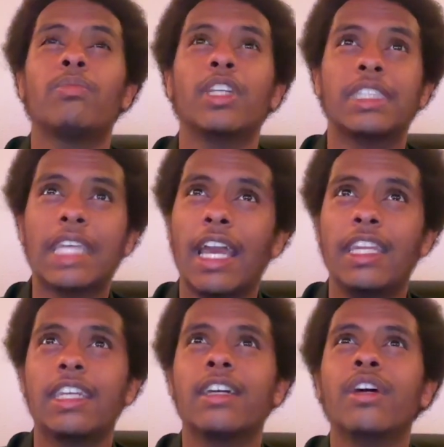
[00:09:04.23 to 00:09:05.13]
his
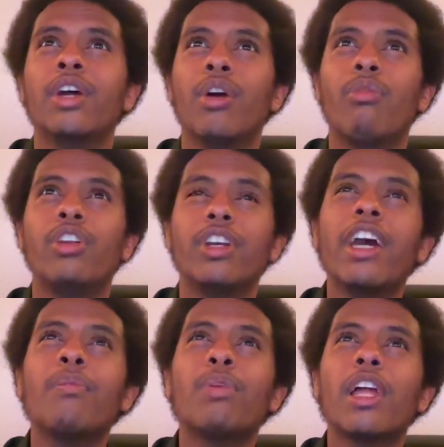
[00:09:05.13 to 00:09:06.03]
signing. When you get
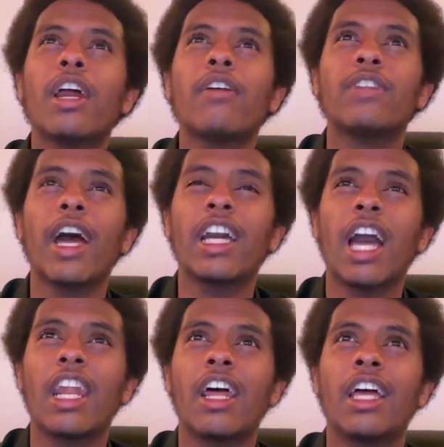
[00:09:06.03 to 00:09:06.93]
a player of that
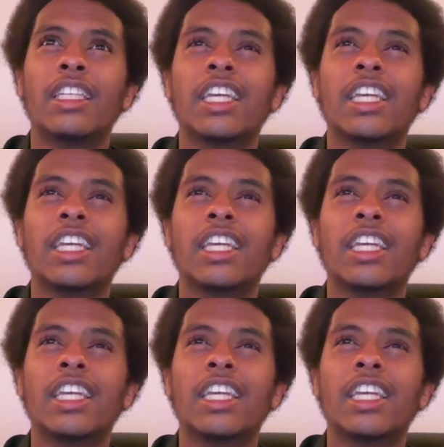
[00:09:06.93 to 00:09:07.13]
kind of esque,